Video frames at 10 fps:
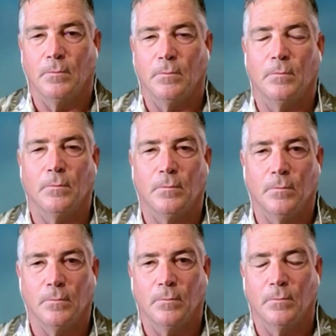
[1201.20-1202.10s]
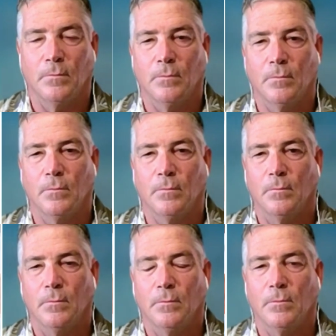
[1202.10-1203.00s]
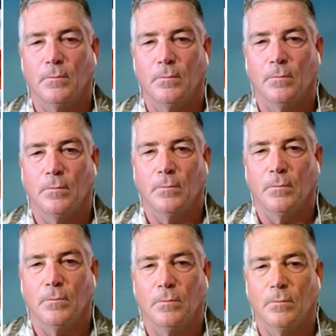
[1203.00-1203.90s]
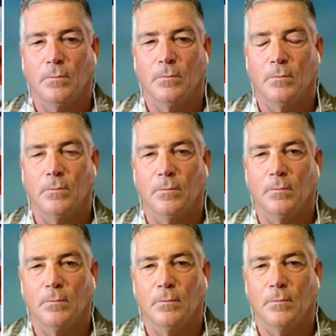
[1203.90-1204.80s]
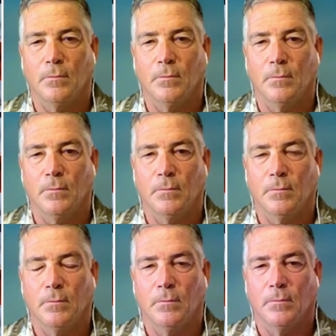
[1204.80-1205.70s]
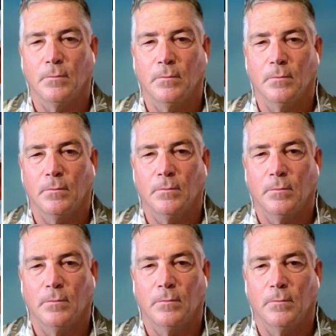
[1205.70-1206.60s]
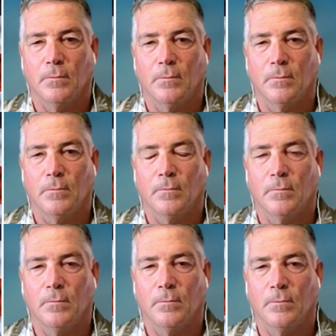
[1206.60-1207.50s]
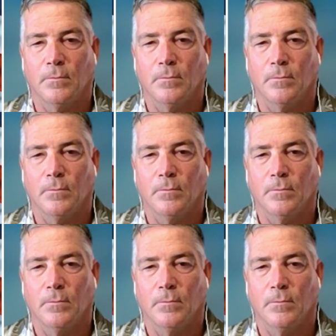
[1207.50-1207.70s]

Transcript: (silent)